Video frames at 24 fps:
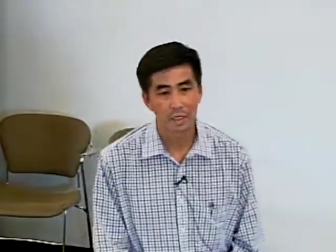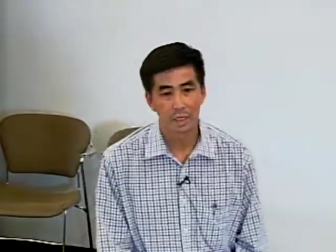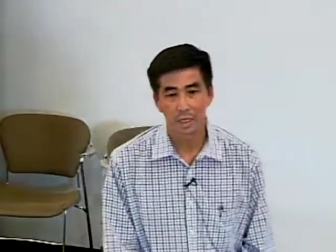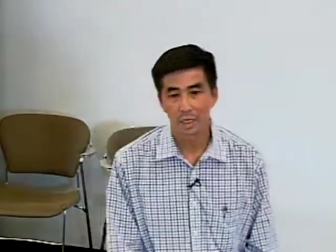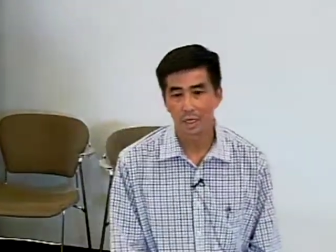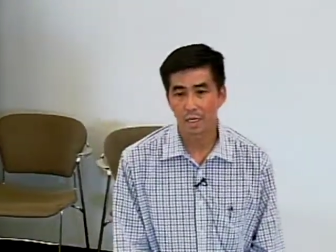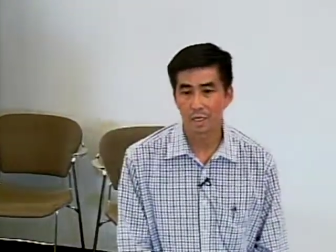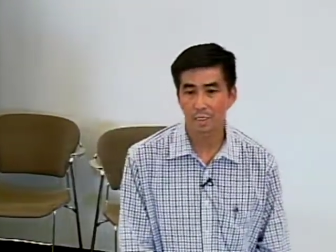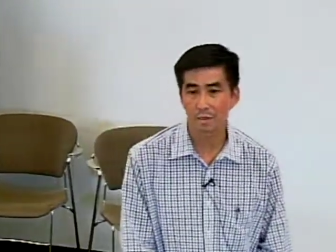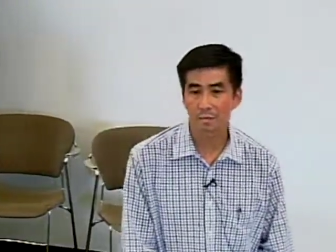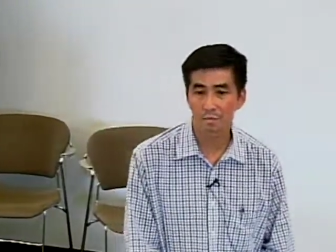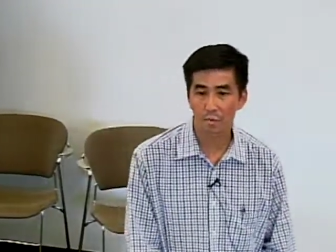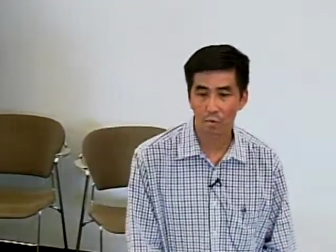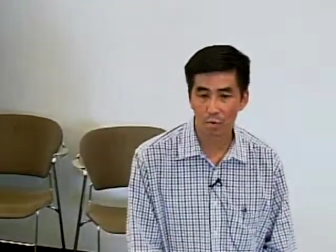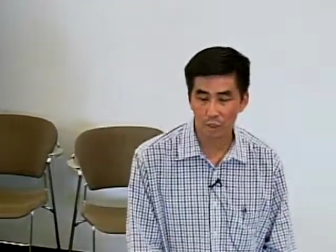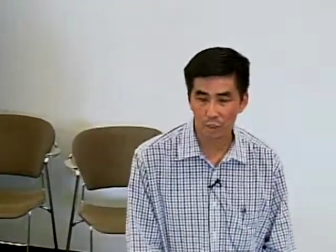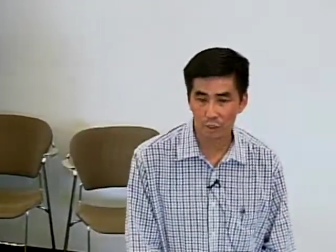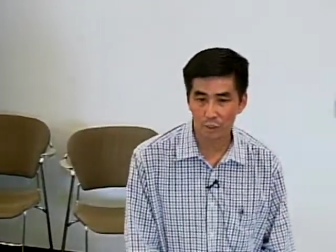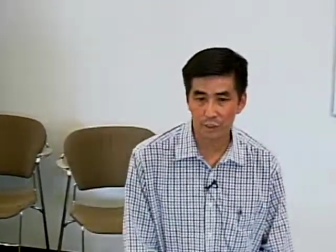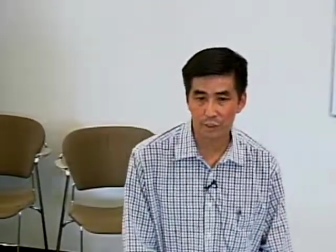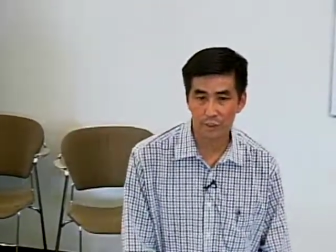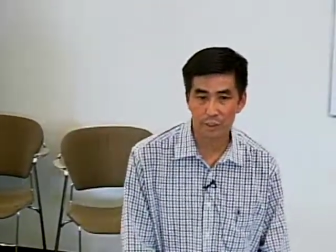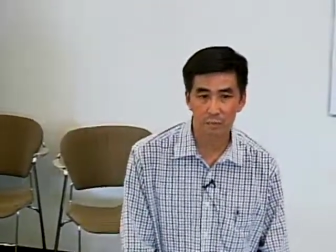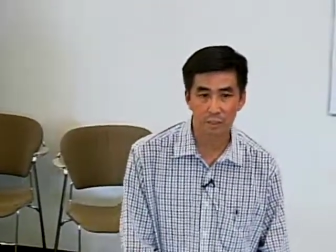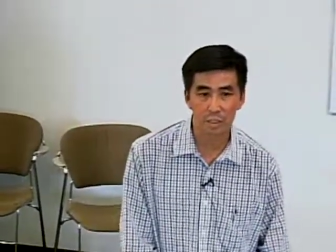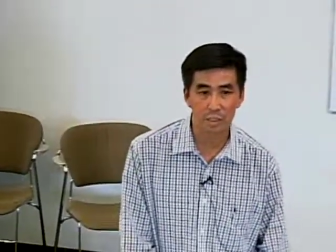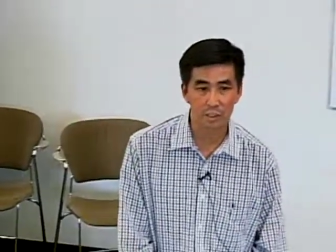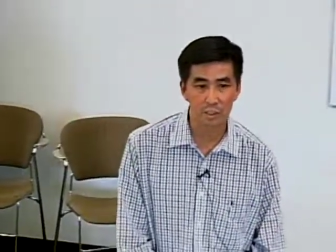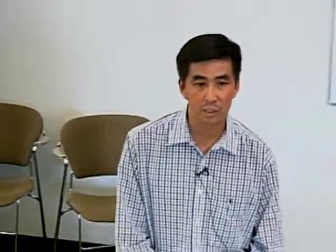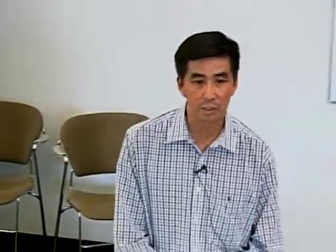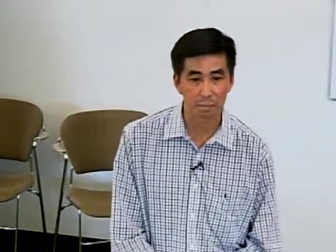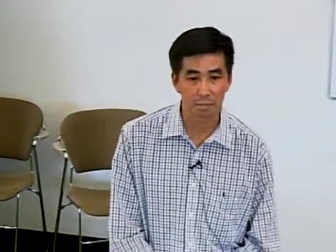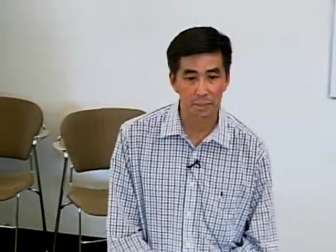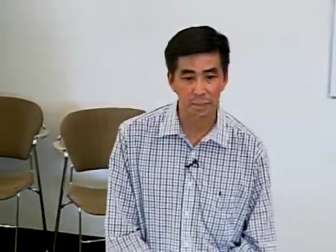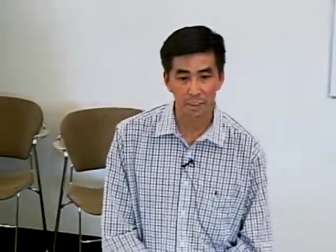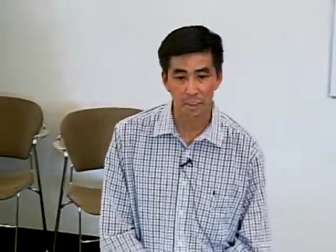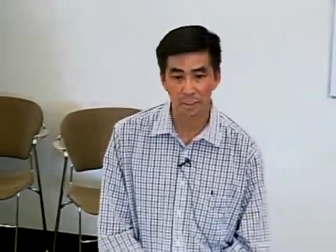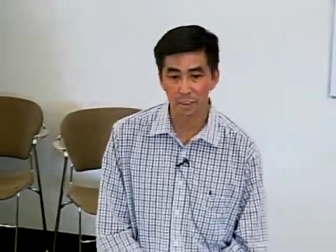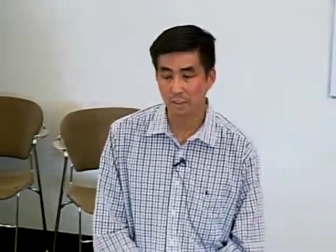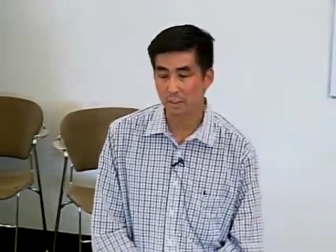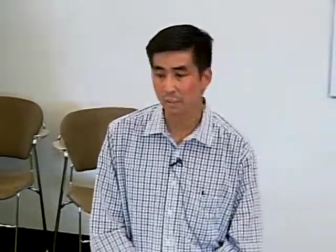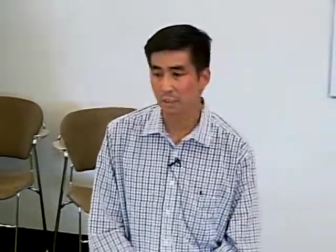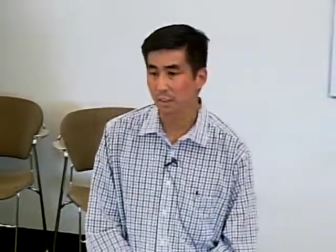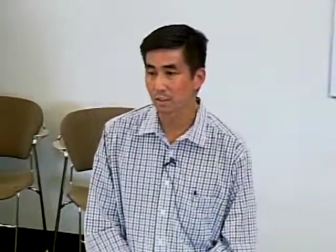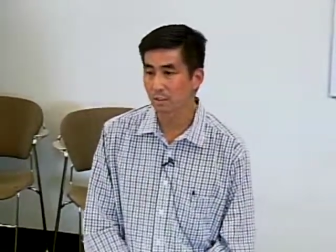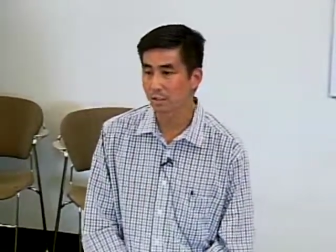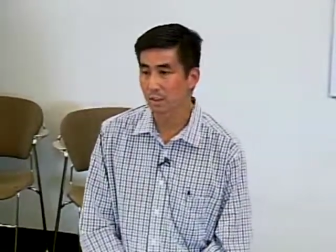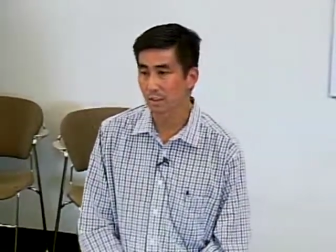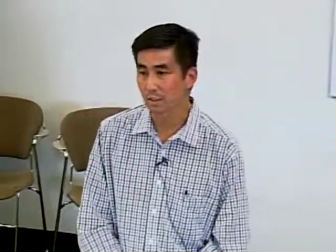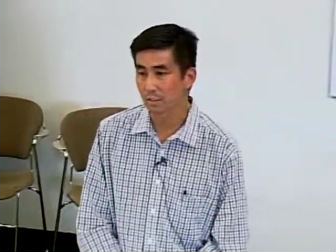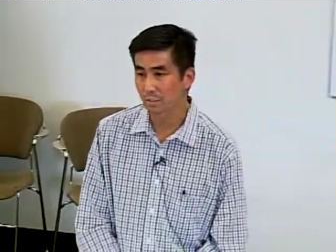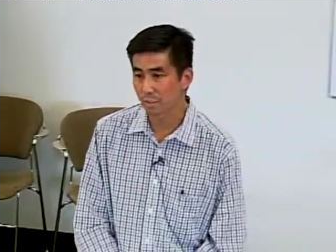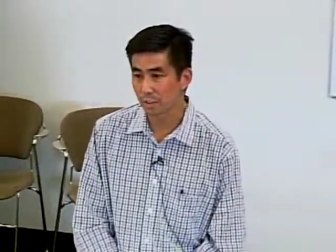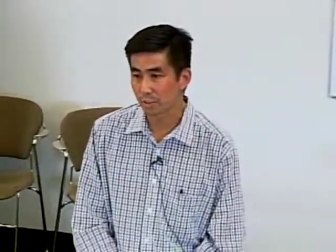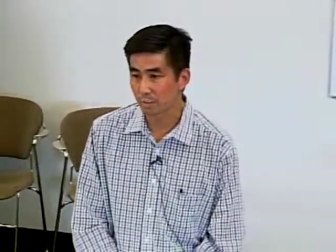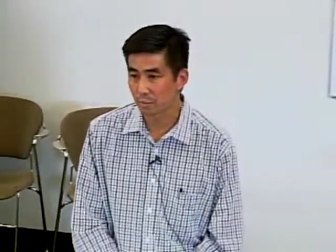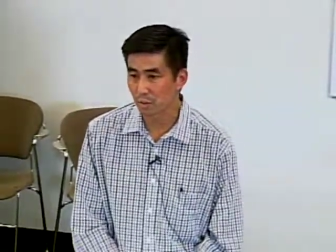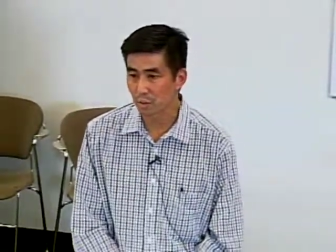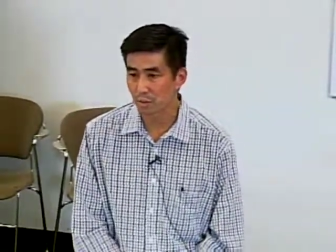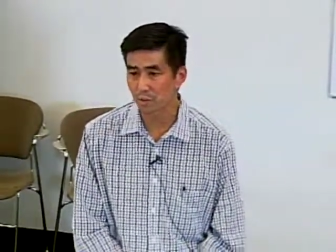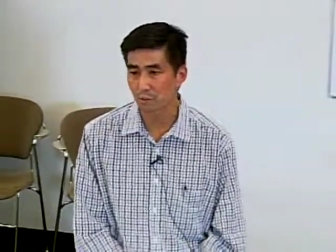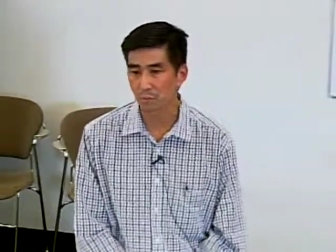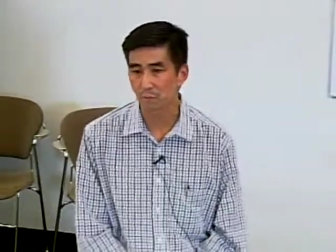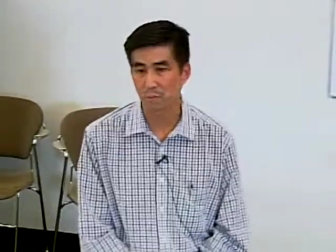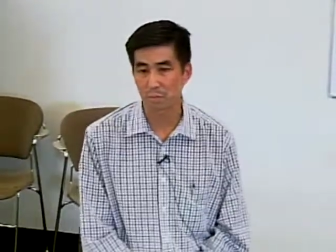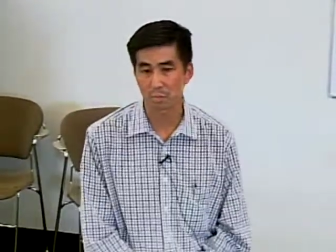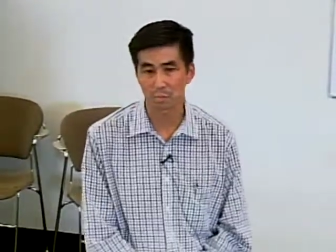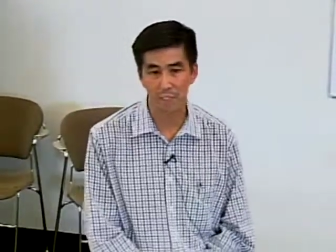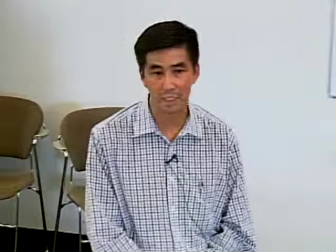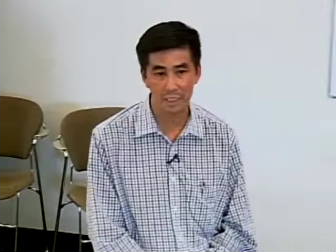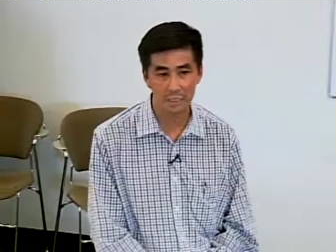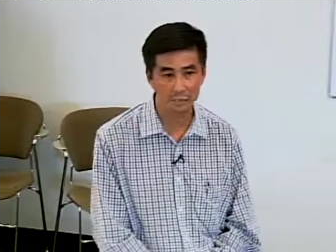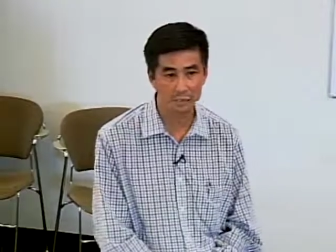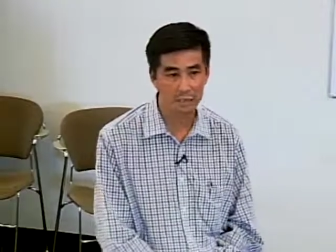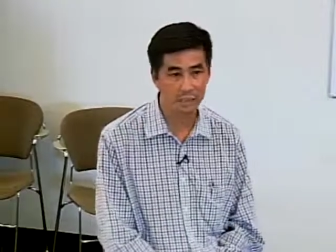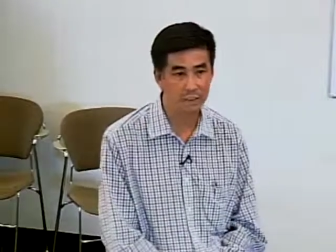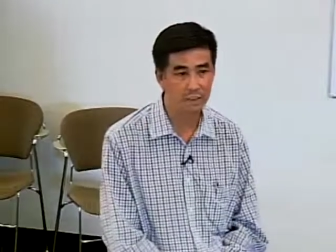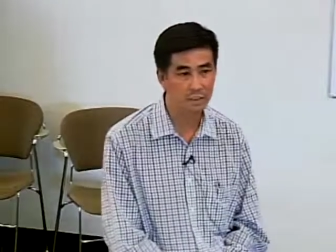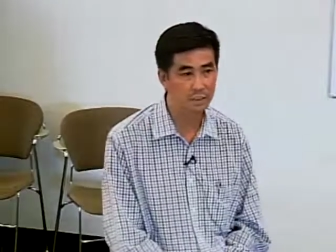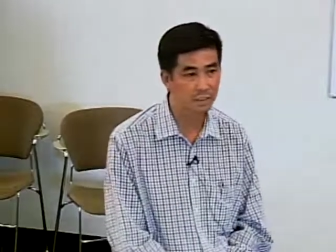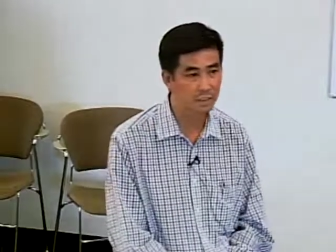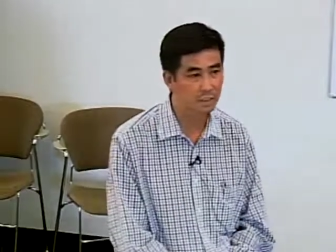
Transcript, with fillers: uh, questions about their peers, like, like who do you most want to play with,